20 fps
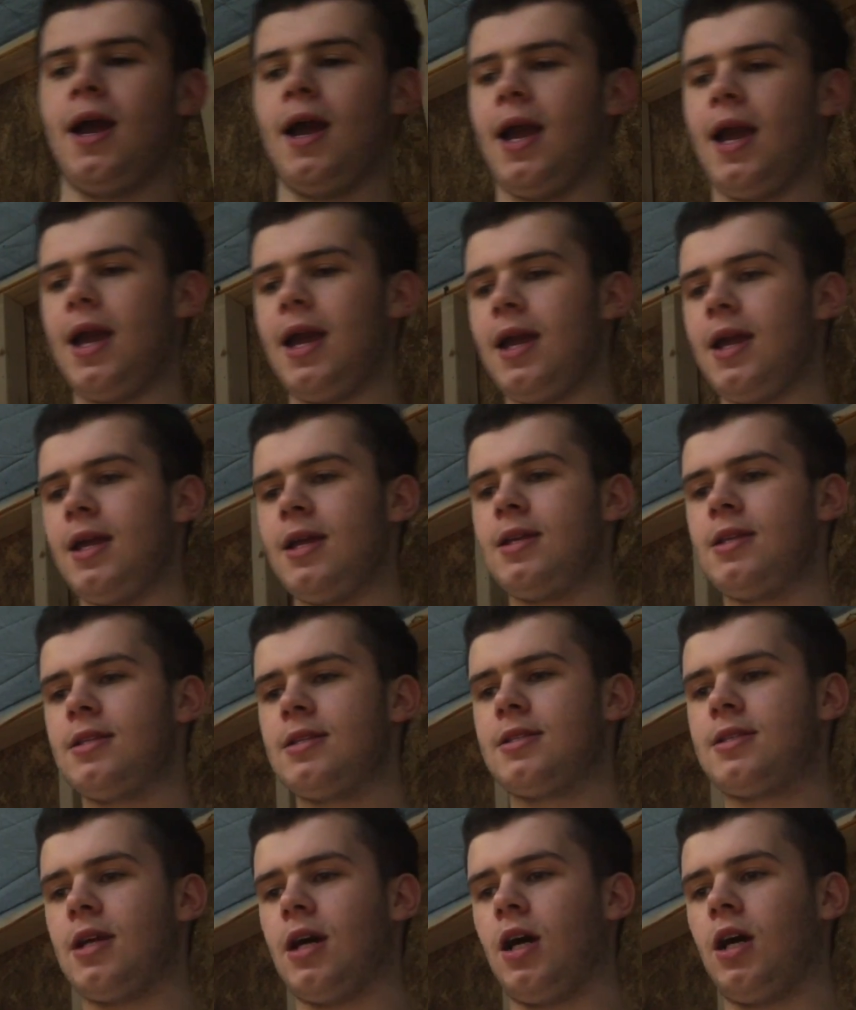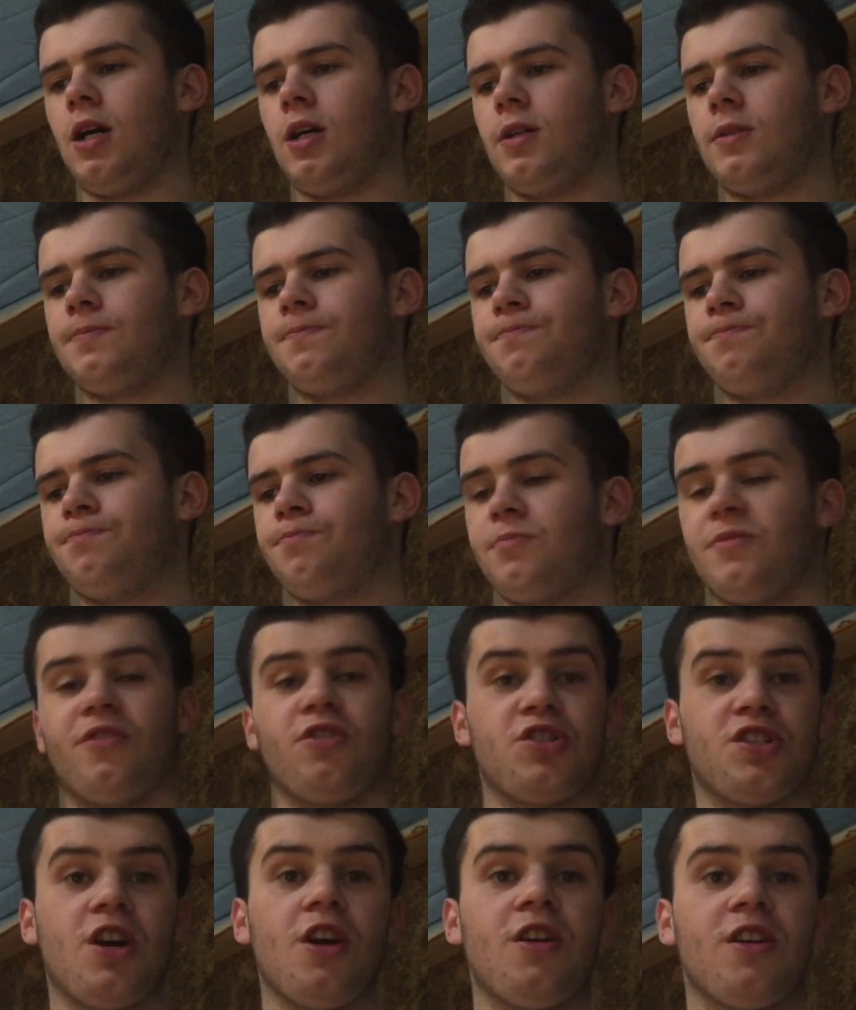And,
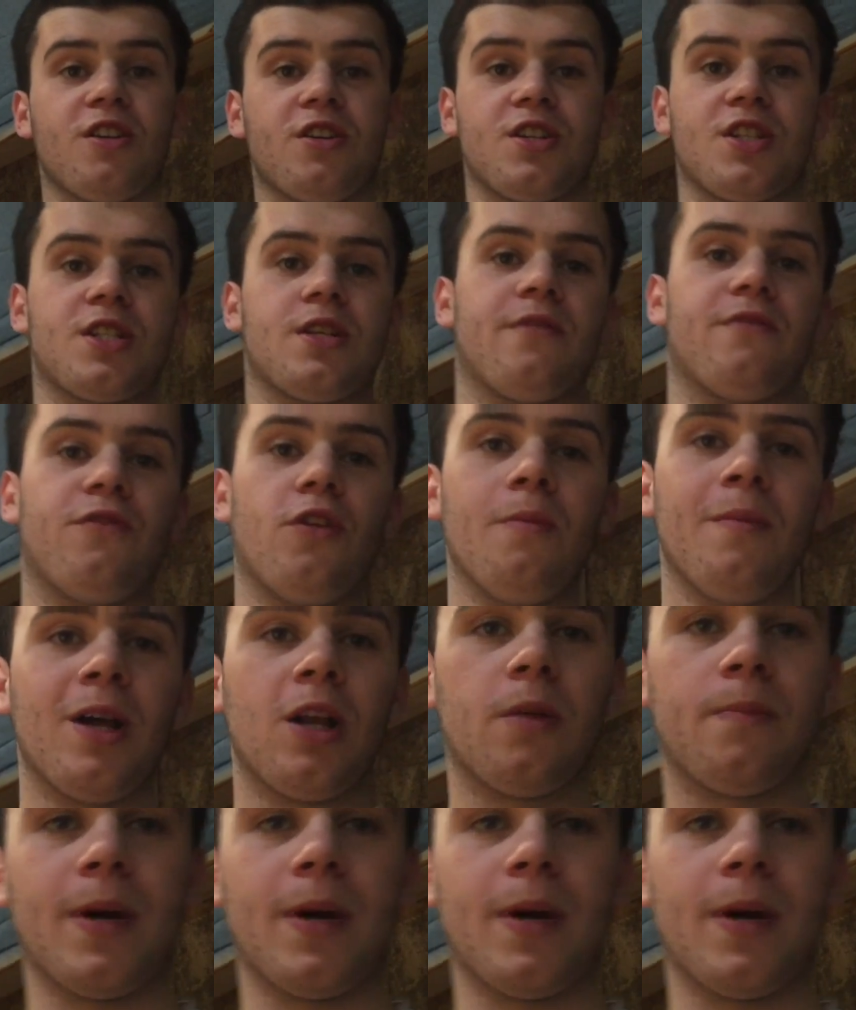for starters, full metal